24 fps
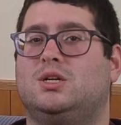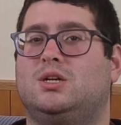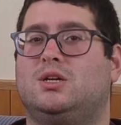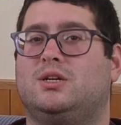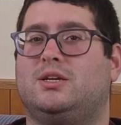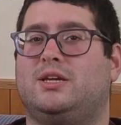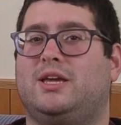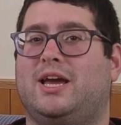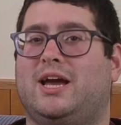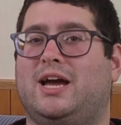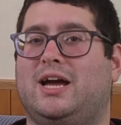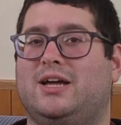
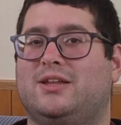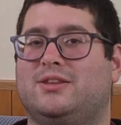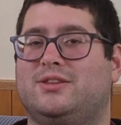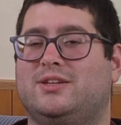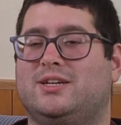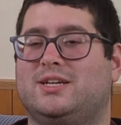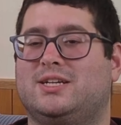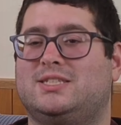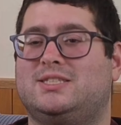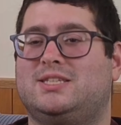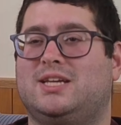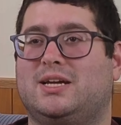Yeah, the
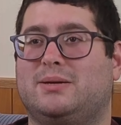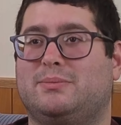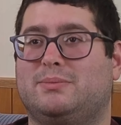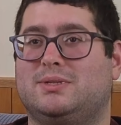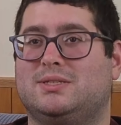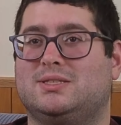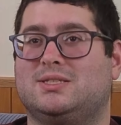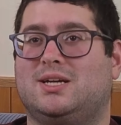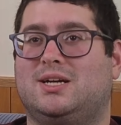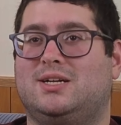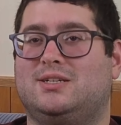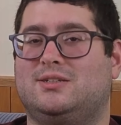
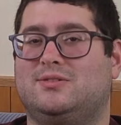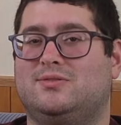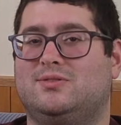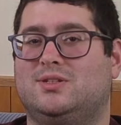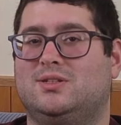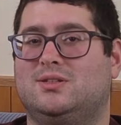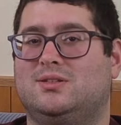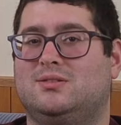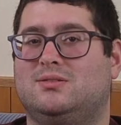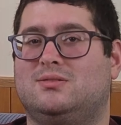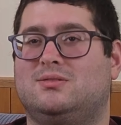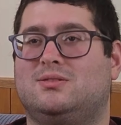excitement's kind of
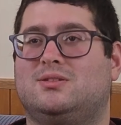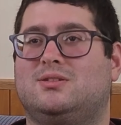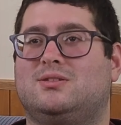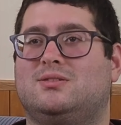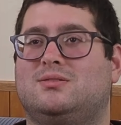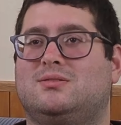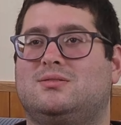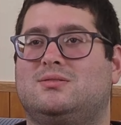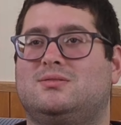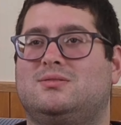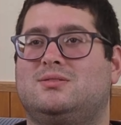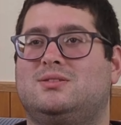
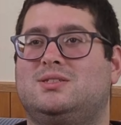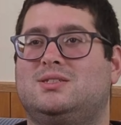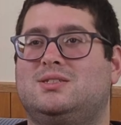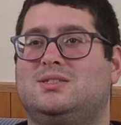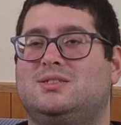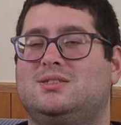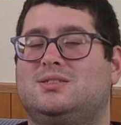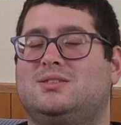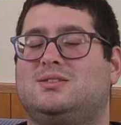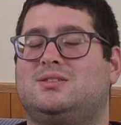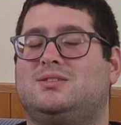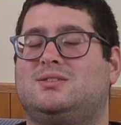
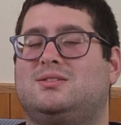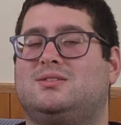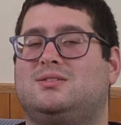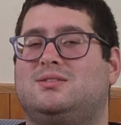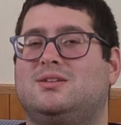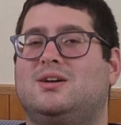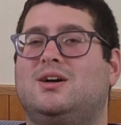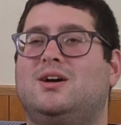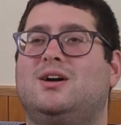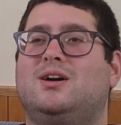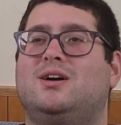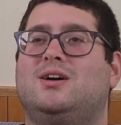it's
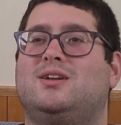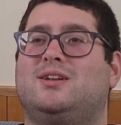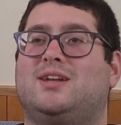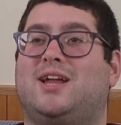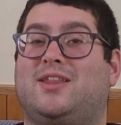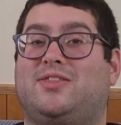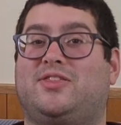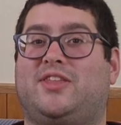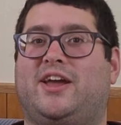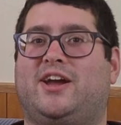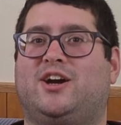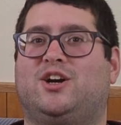
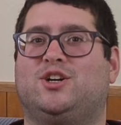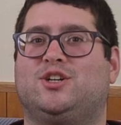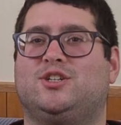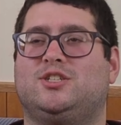not there.